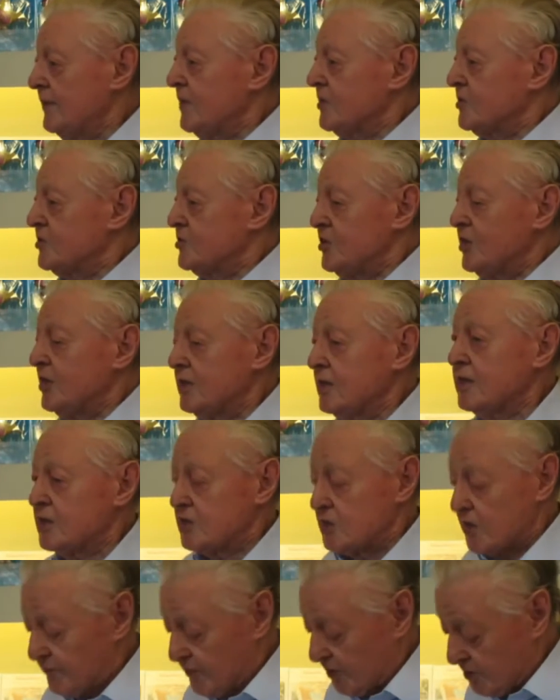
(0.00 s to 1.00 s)
and the
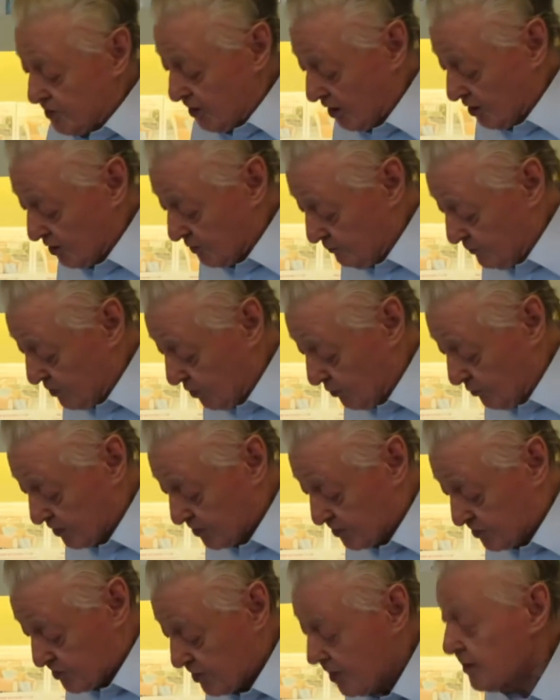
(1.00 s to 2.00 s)
jeers of the young
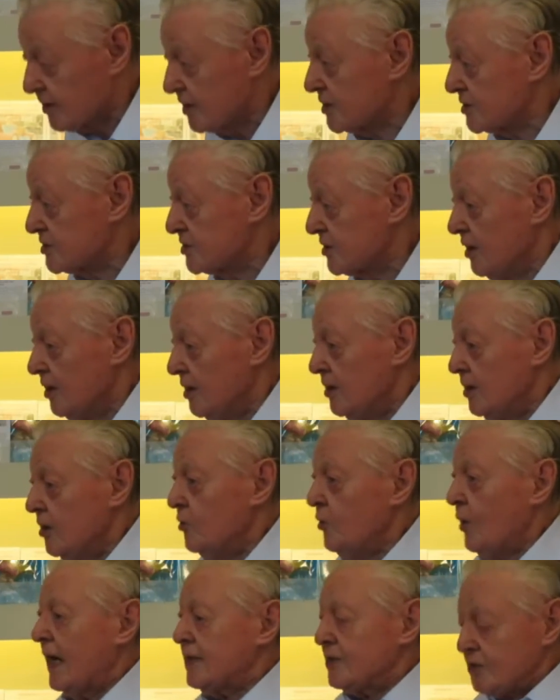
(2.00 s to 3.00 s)
muleteers
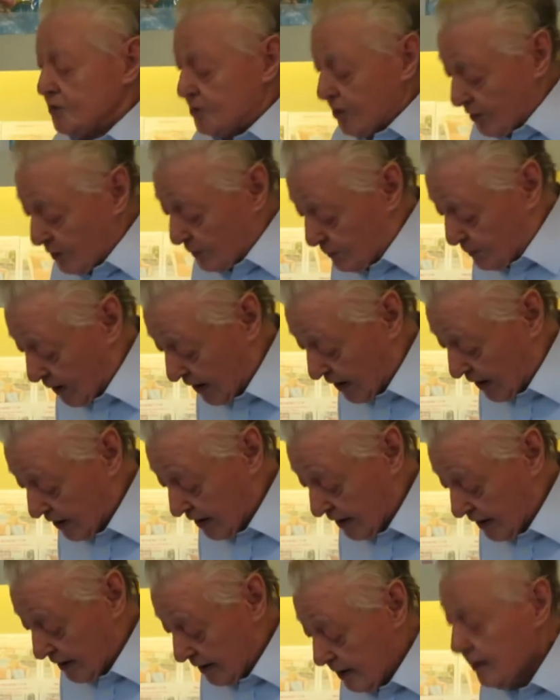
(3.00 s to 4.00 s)
who hadn't got a
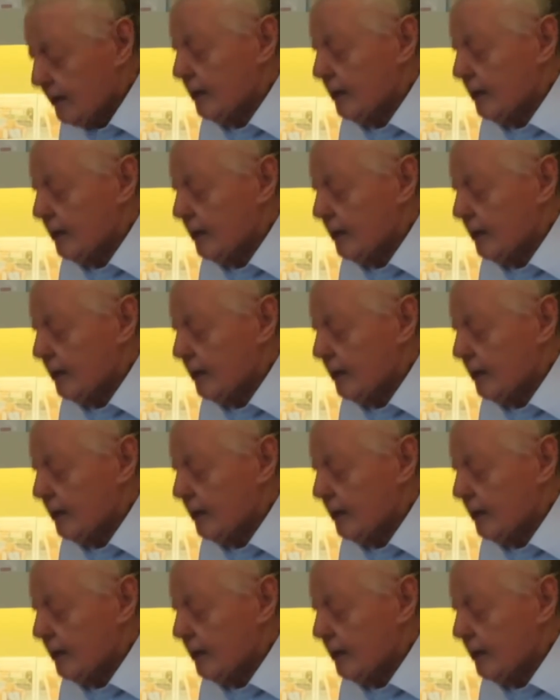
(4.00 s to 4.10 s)
penny